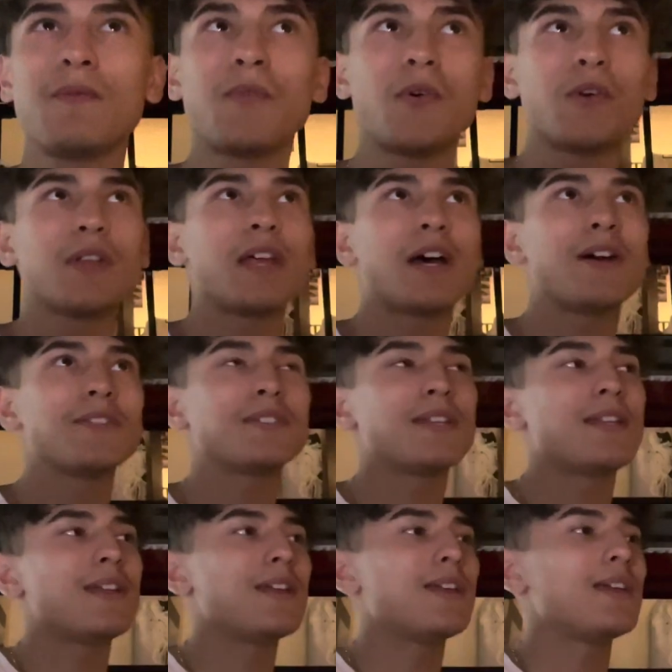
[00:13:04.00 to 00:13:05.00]
four
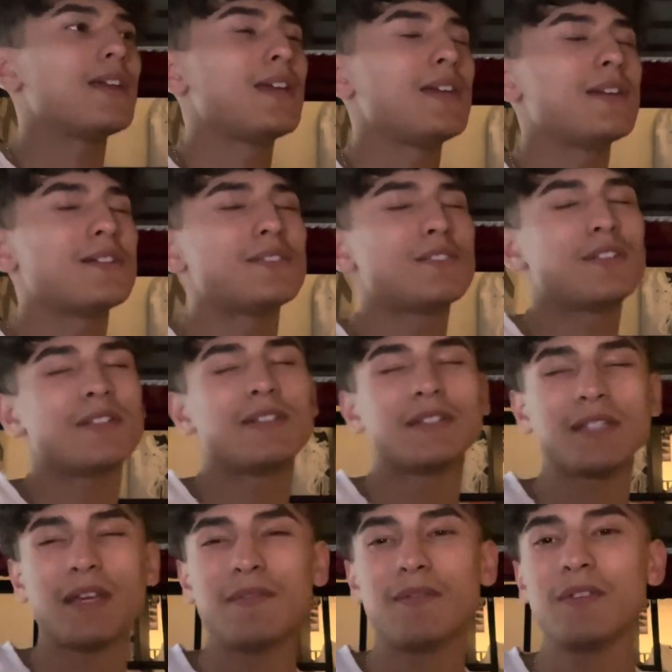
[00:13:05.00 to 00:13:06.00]
thousand eight hundred
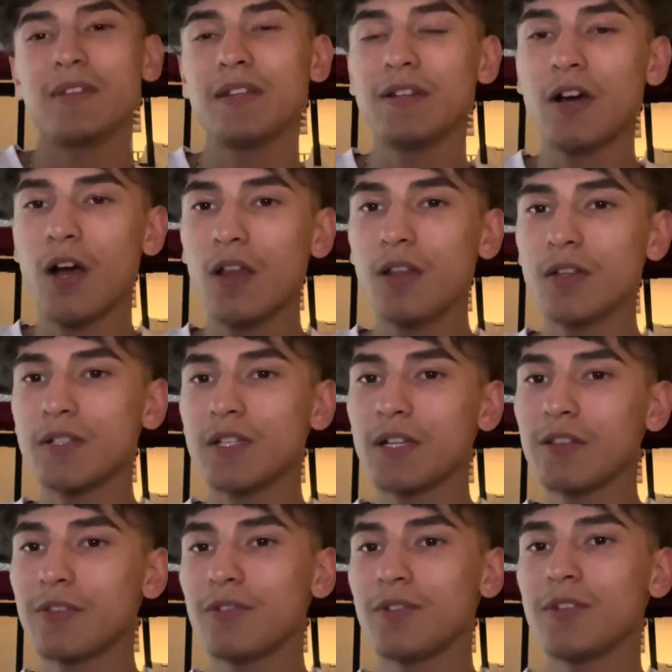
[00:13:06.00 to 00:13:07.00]
seventy dollars,
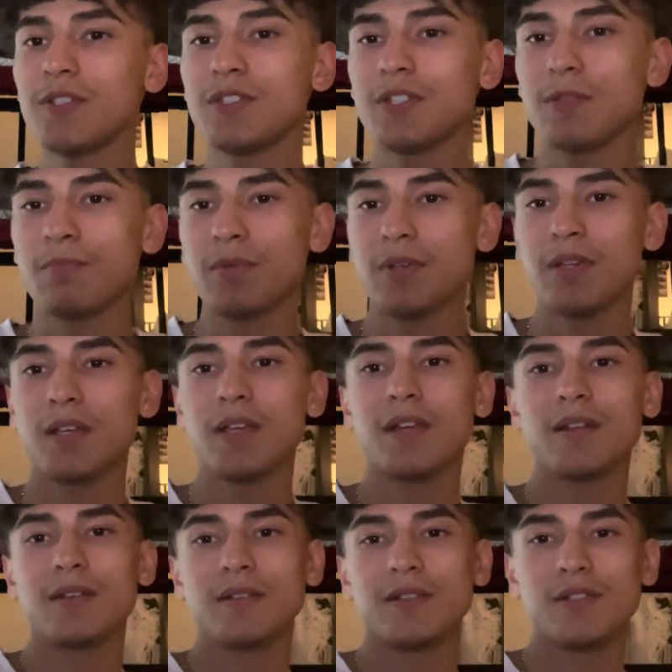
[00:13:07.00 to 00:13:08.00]
including shipping
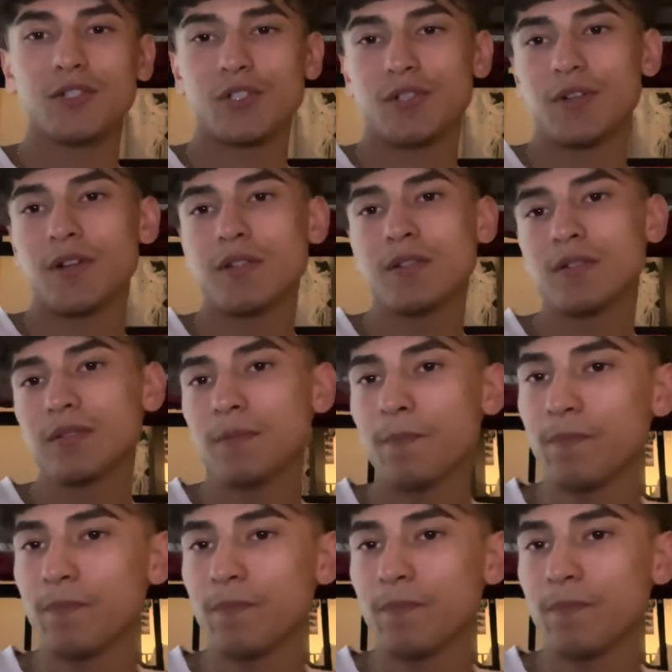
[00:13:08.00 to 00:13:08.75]
and insurance.